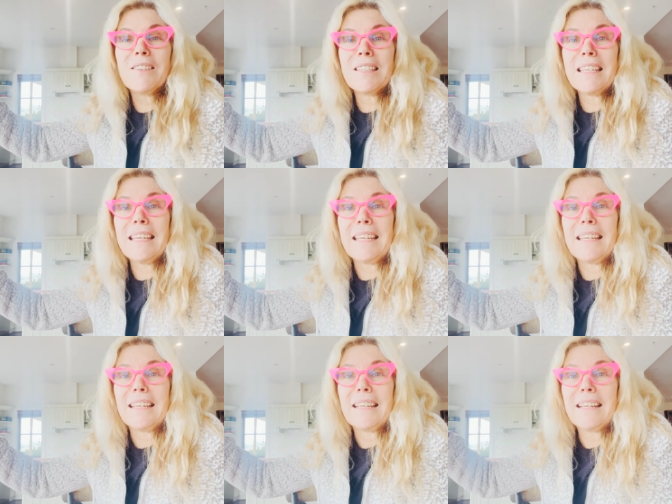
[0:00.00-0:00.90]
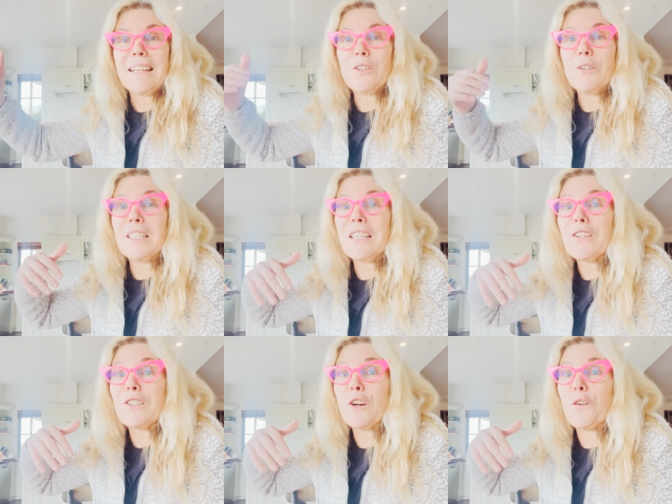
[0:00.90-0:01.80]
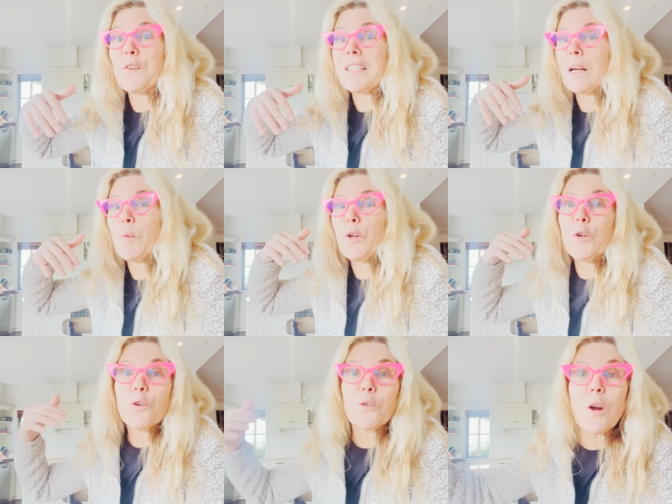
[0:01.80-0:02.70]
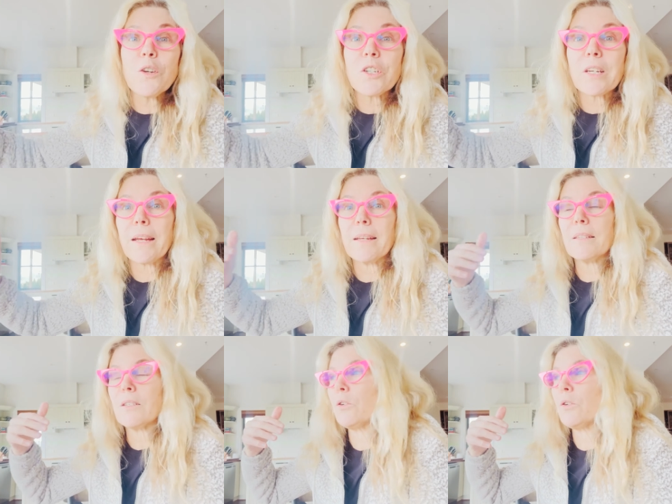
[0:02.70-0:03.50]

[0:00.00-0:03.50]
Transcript: C? Do you see yourself as someone who crochets,